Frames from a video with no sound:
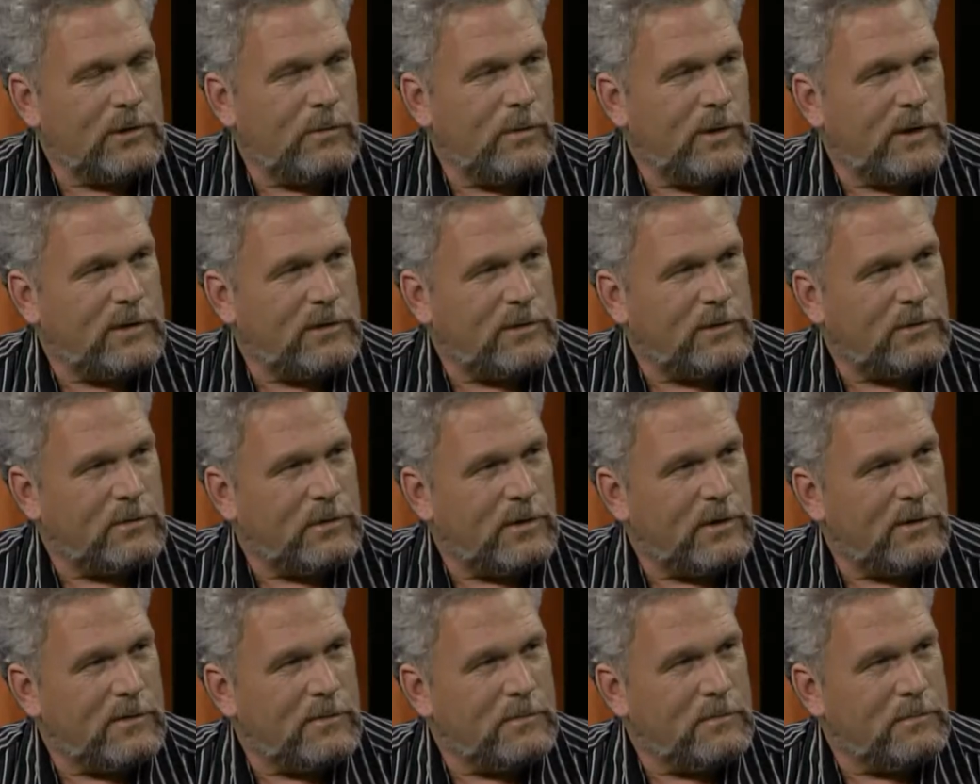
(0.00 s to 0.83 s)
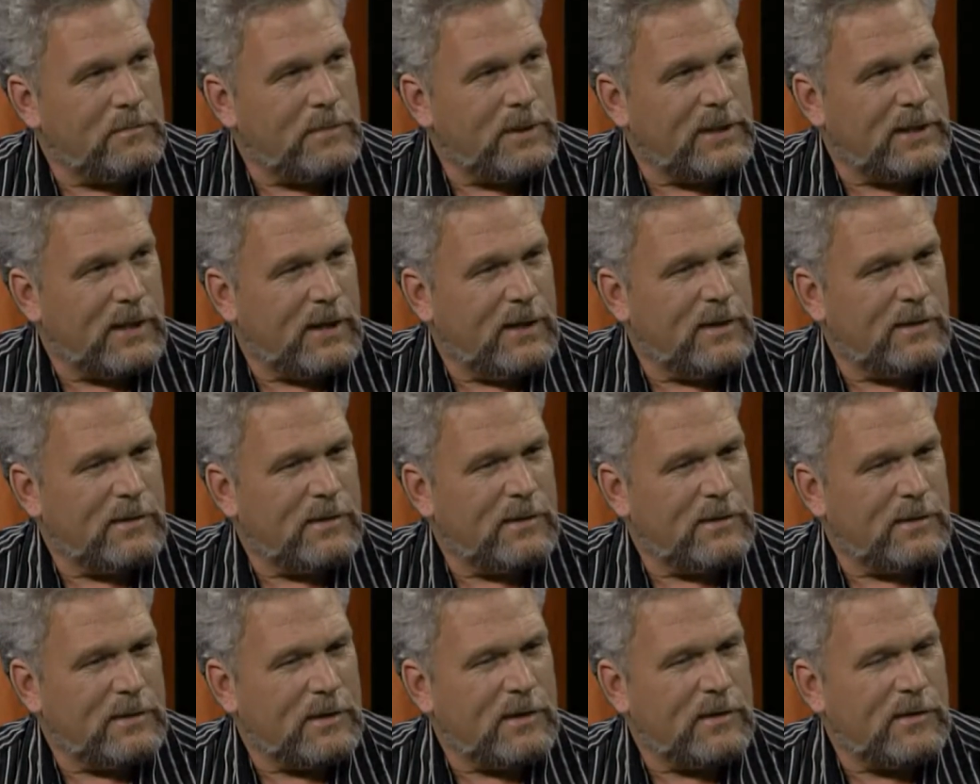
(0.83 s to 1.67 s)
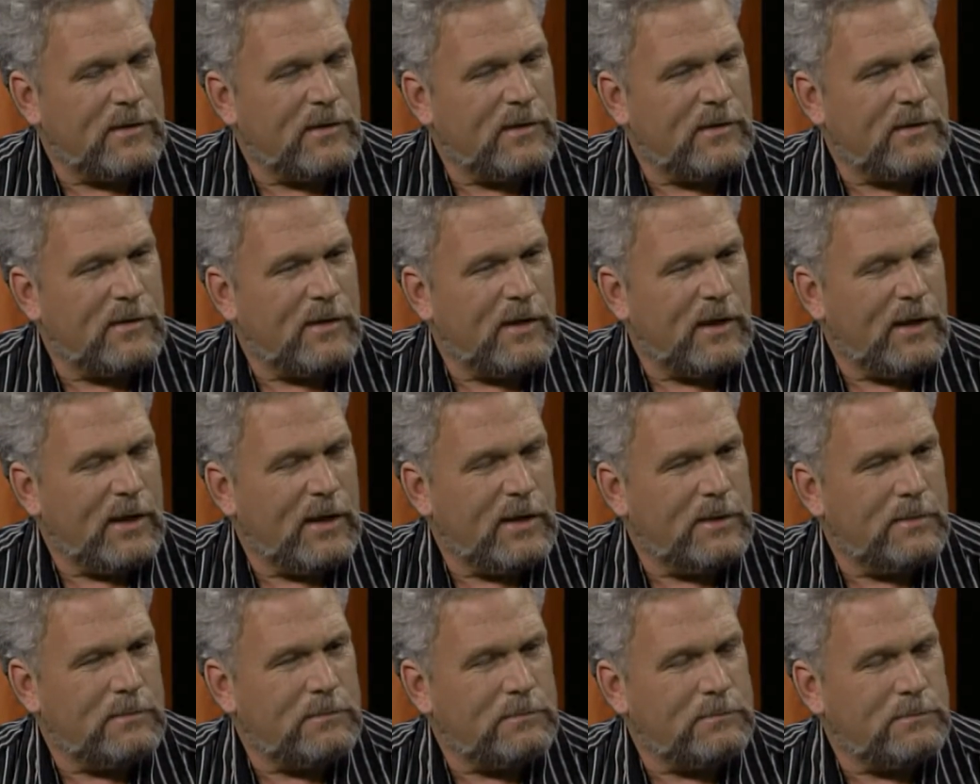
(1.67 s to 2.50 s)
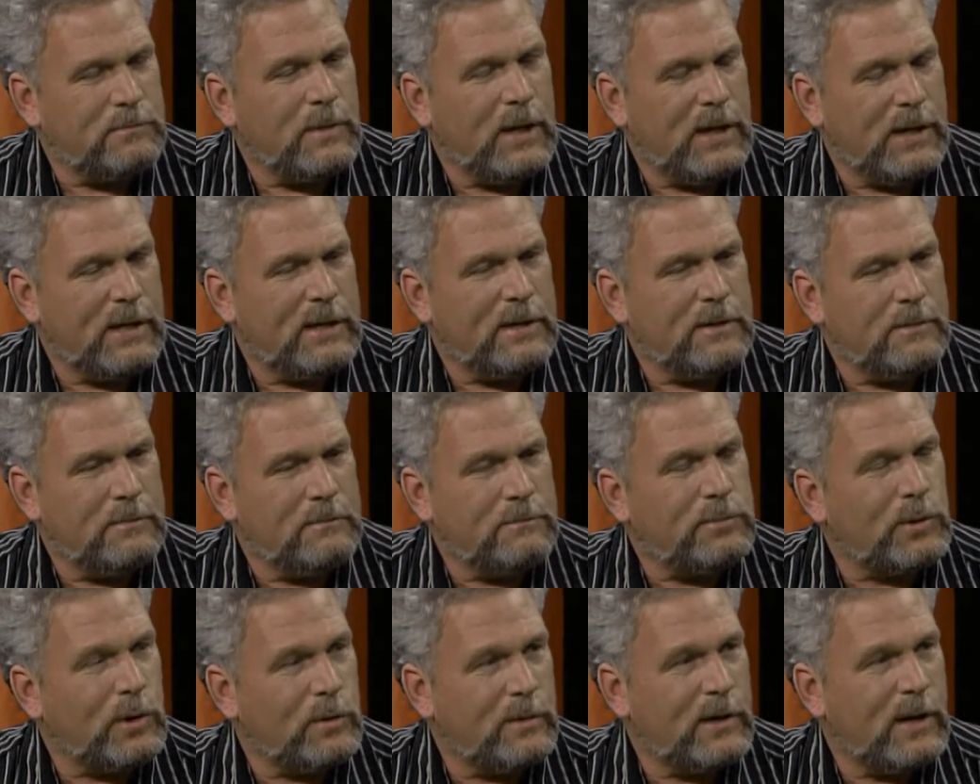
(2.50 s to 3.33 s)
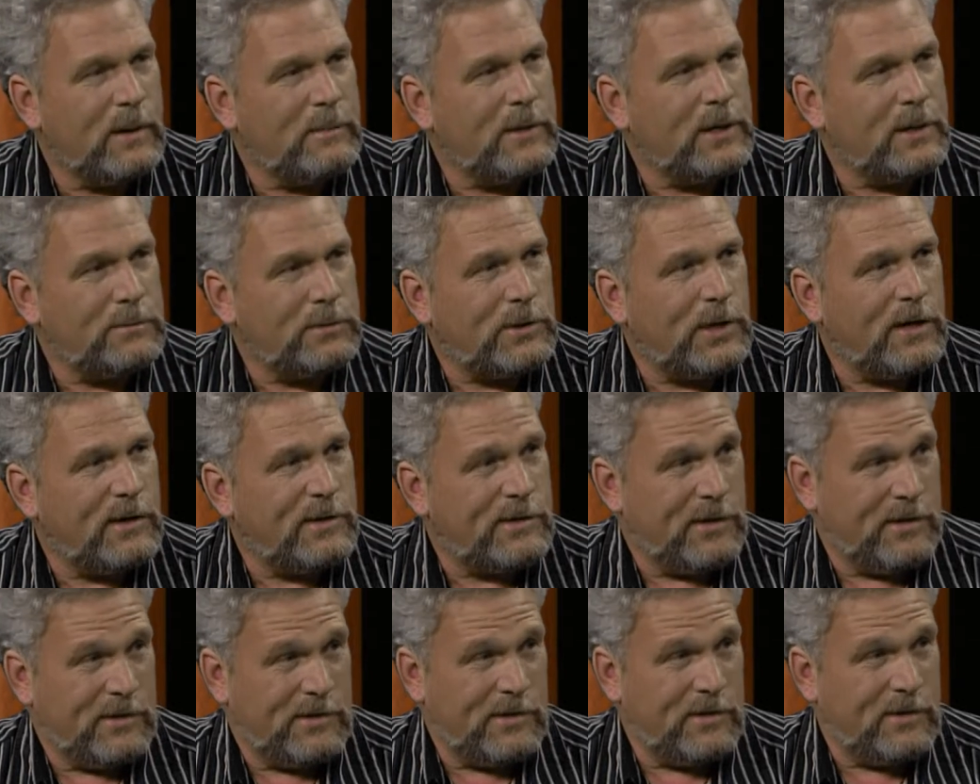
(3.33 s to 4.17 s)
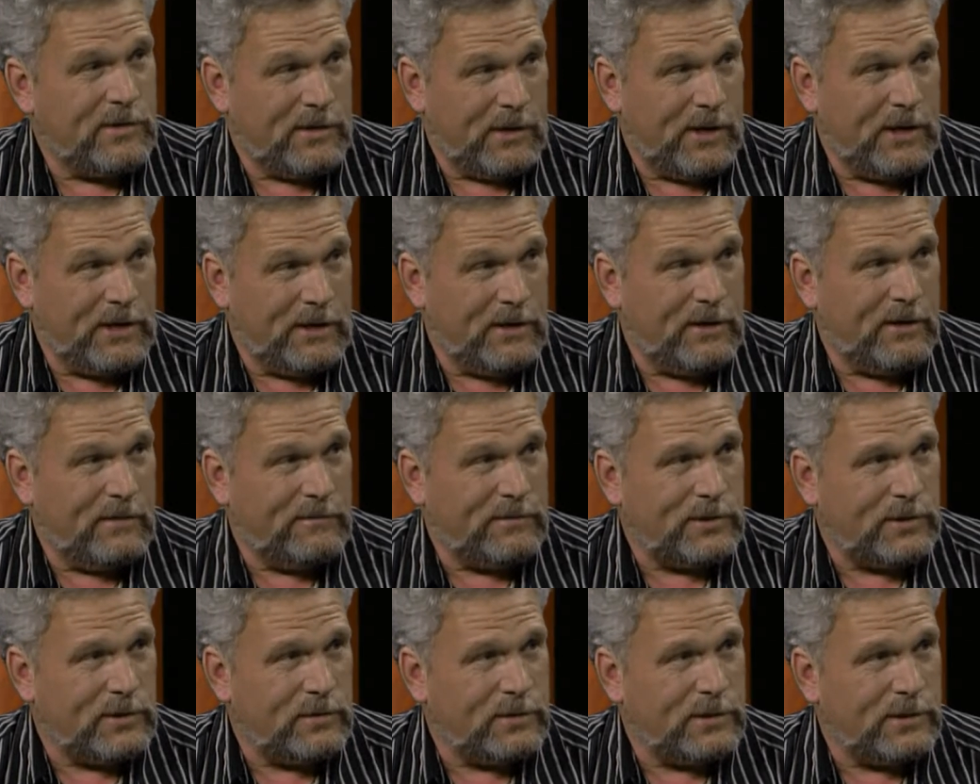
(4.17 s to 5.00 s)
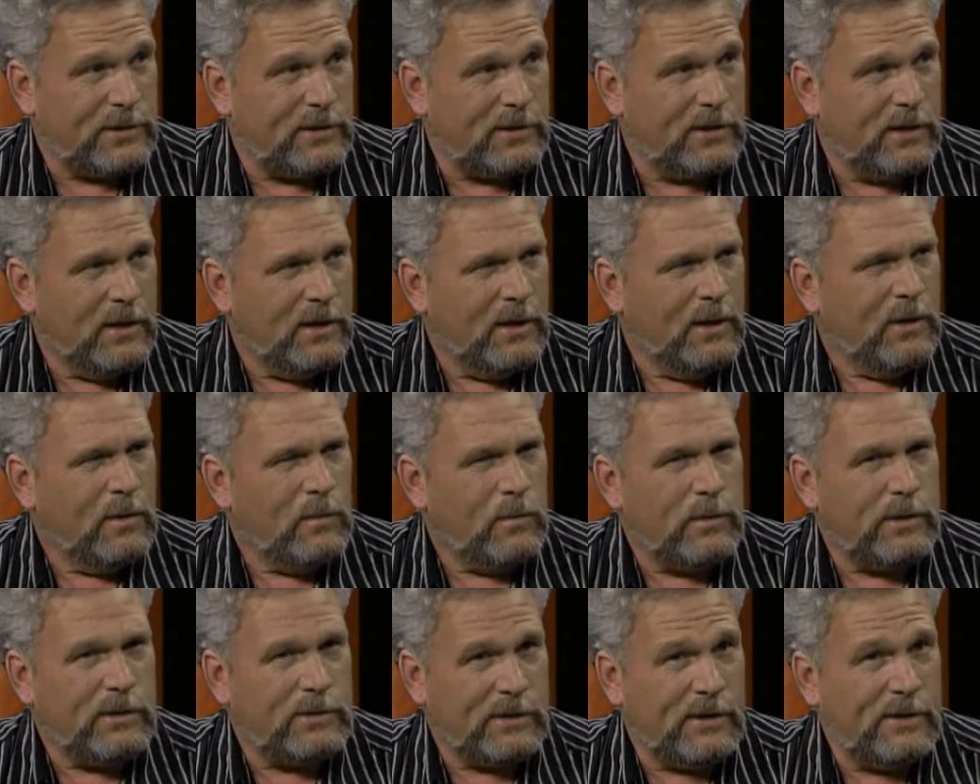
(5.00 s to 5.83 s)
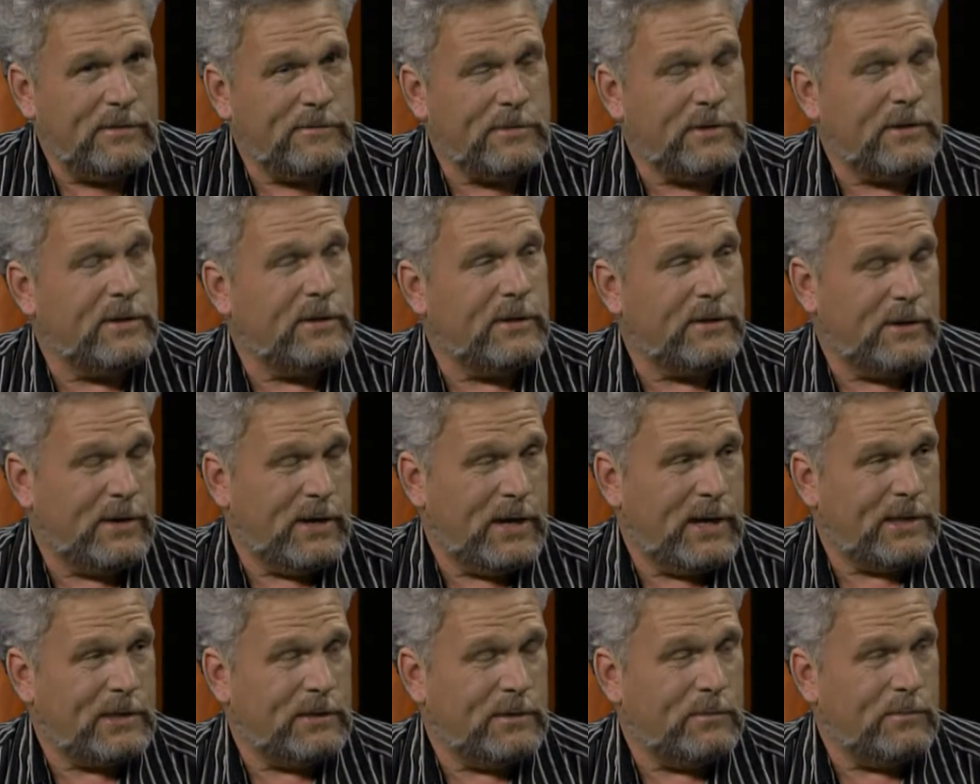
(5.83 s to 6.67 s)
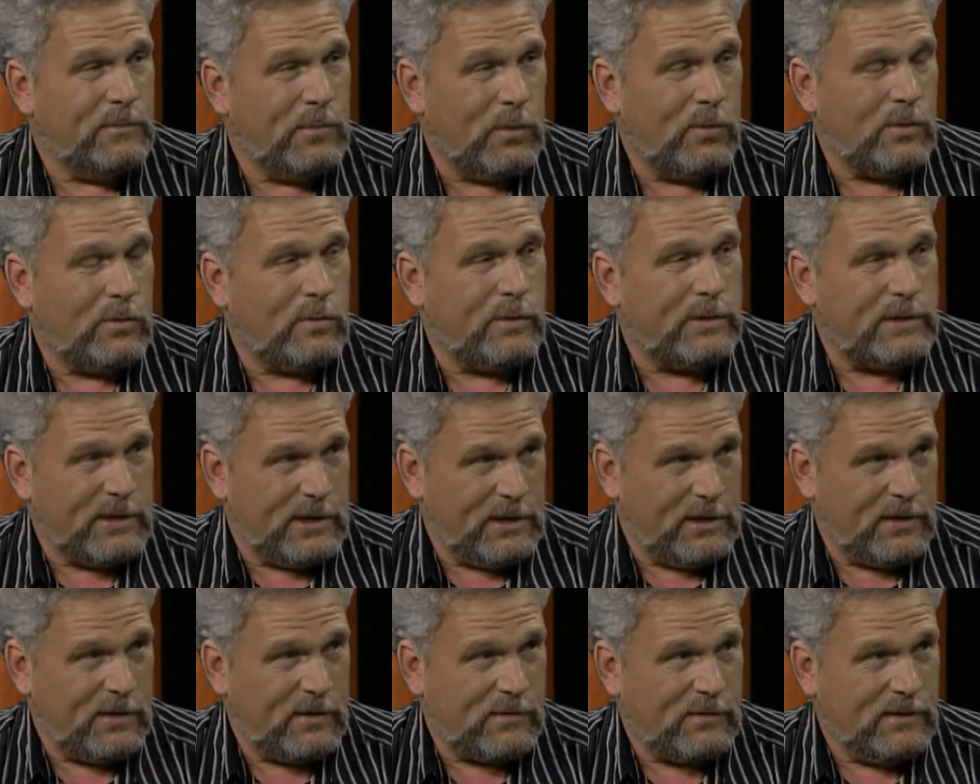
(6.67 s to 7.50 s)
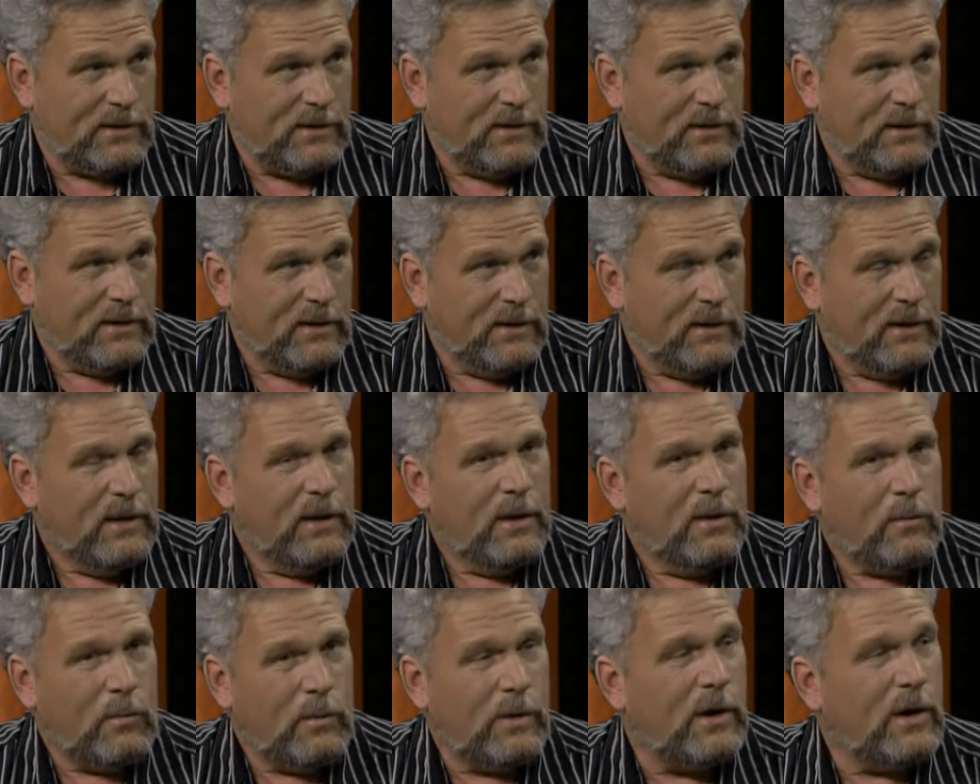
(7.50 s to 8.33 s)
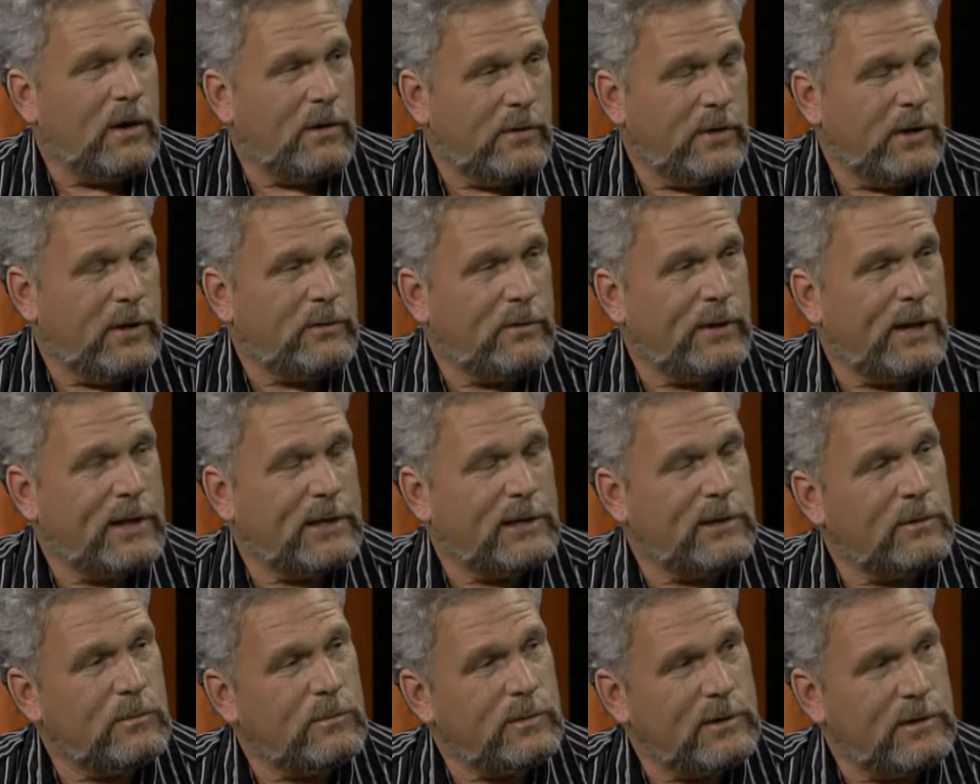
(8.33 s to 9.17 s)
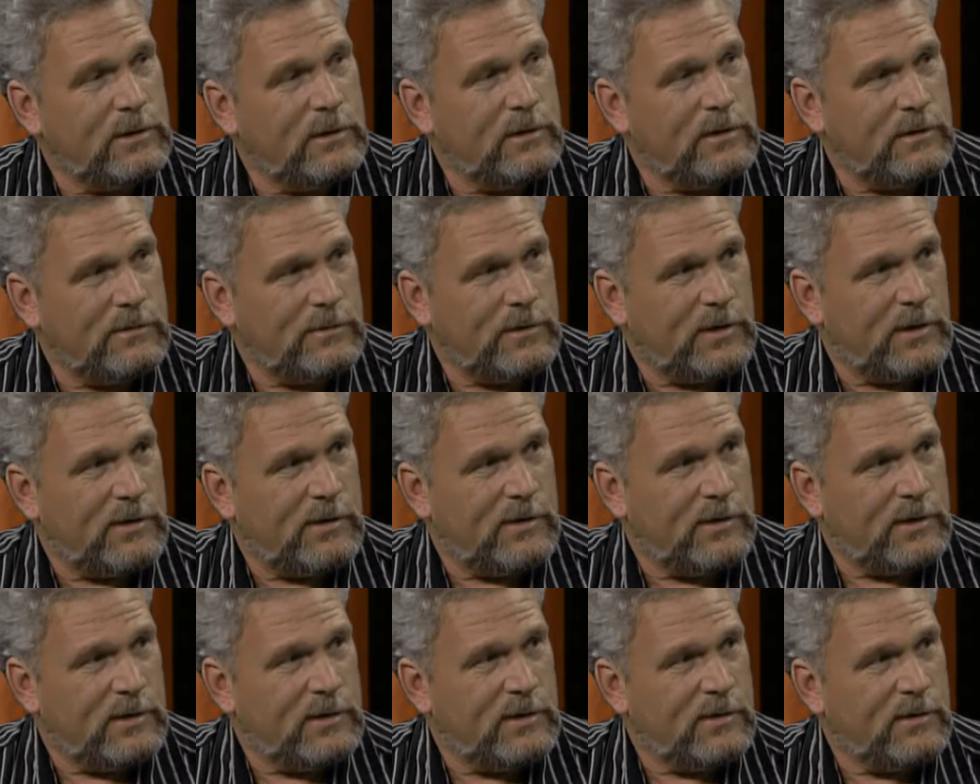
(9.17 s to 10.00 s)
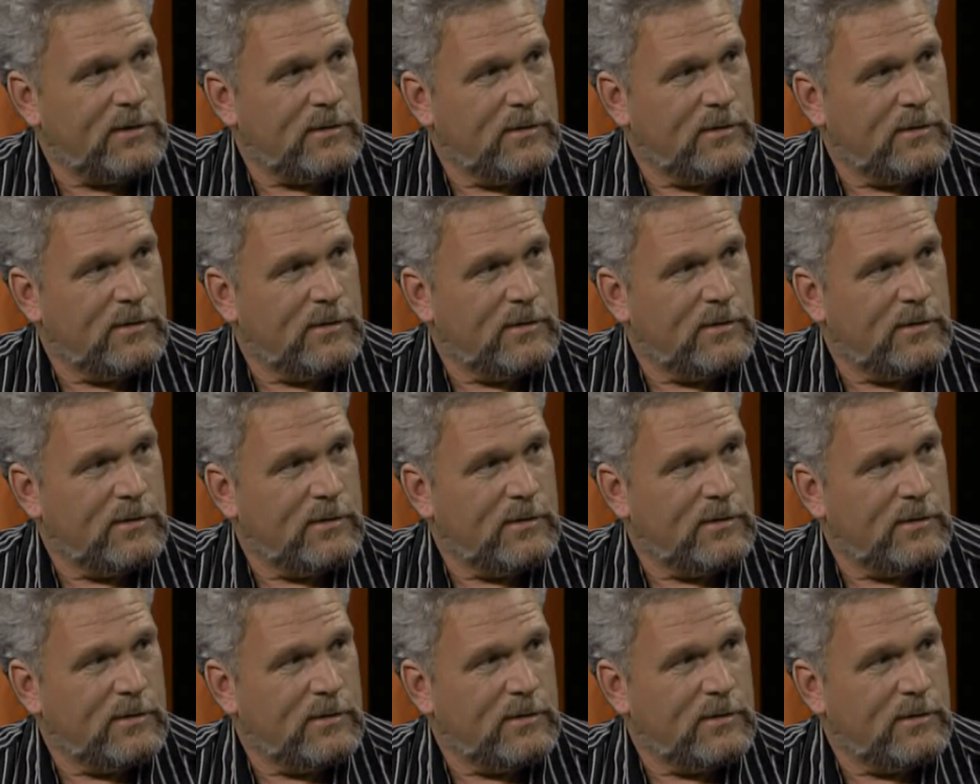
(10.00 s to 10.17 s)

question, Chris, because this is a program and a process that's in evolution. We'd love to interact more with industry. We are interacting with the universities,